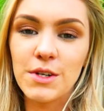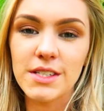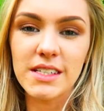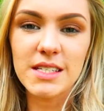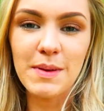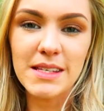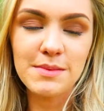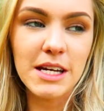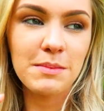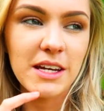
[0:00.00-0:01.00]
we're just gonna spend
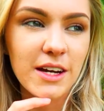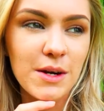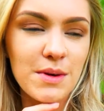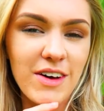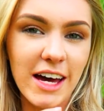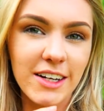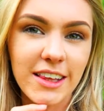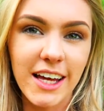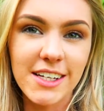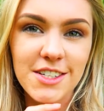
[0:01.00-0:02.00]
some time here. We've had our
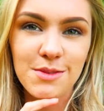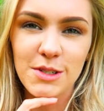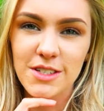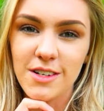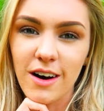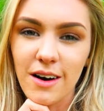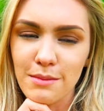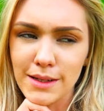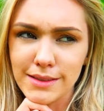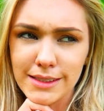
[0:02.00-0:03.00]
lunch, we just got a
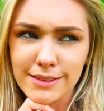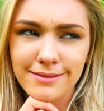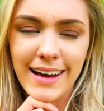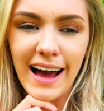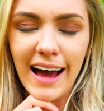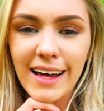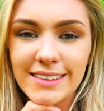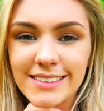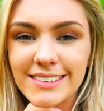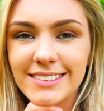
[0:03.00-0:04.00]
meal deal
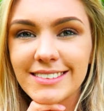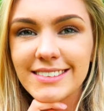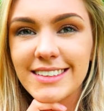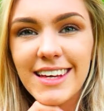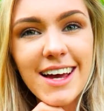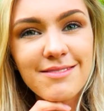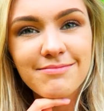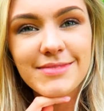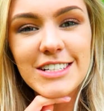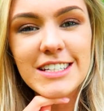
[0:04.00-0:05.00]
and yeah,
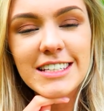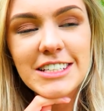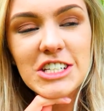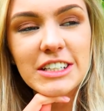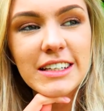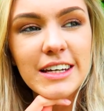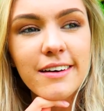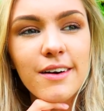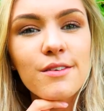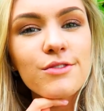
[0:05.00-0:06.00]
we're just gonna chill
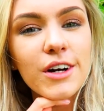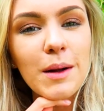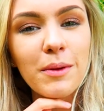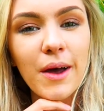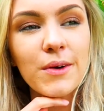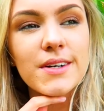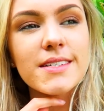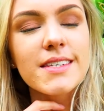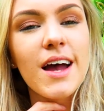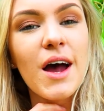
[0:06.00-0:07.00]
here for a couple
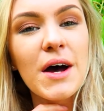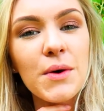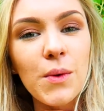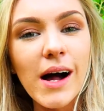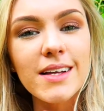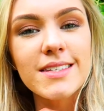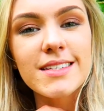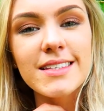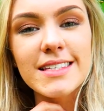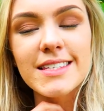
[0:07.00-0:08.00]
hours whilst
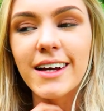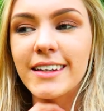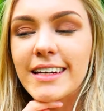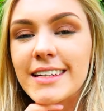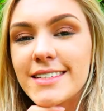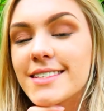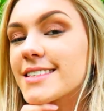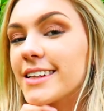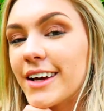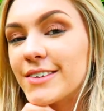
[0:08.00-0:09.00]
the sun is still